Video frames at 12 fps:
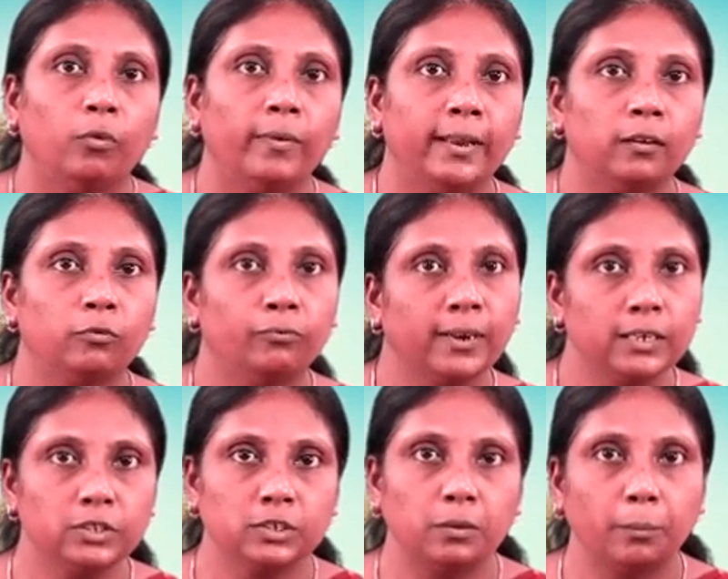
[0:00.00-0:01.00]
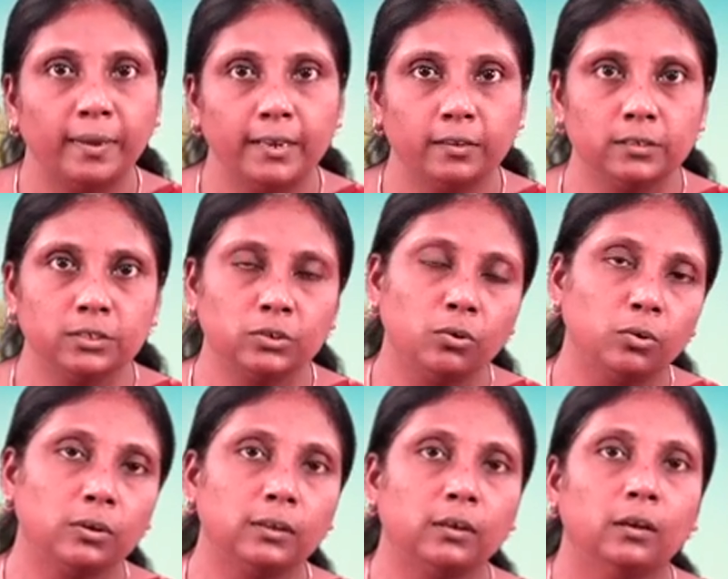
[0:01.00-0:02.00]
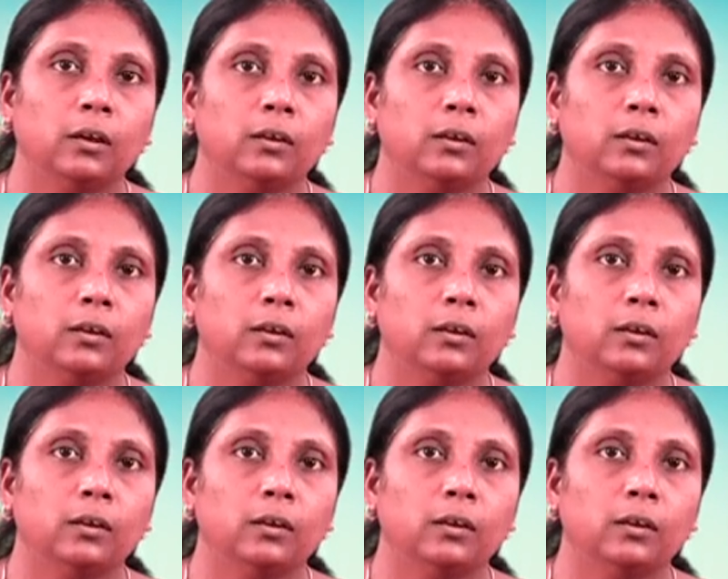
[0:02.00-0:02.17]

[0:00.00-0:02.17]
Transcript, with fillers: When fresh meat is cooked,